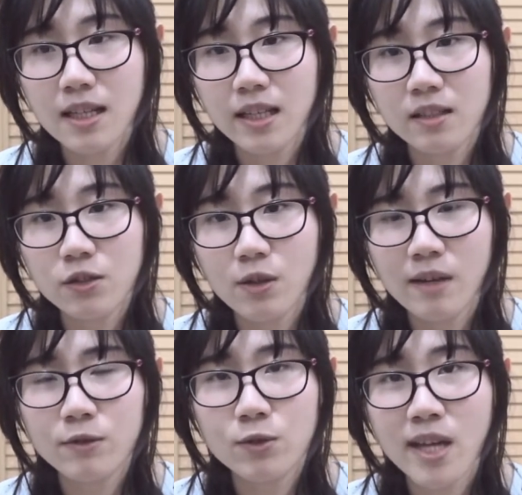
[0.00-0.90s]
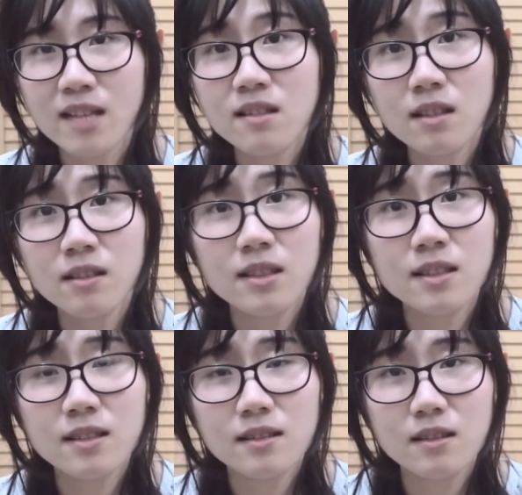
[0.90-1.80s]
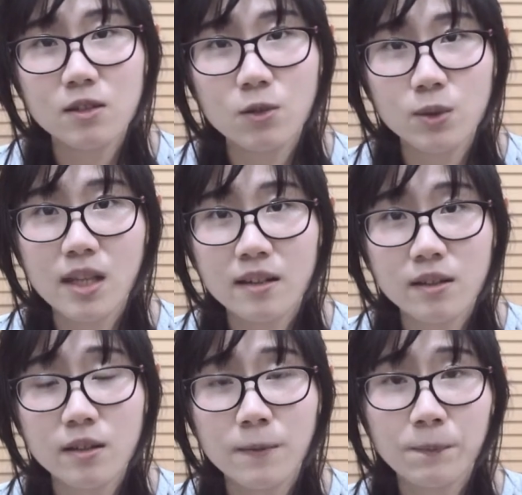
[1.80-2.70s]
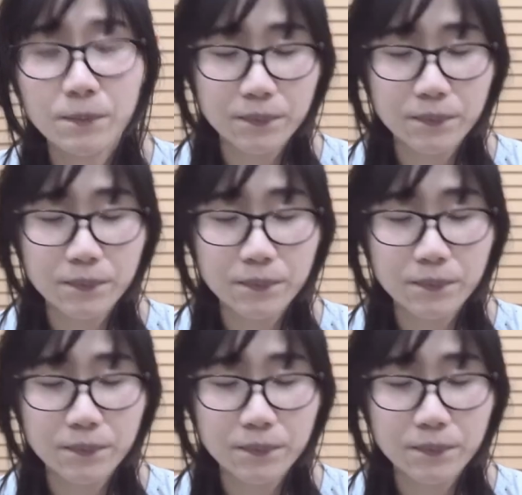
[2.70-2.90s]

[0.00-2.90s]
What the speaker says: and so I have to cancel those other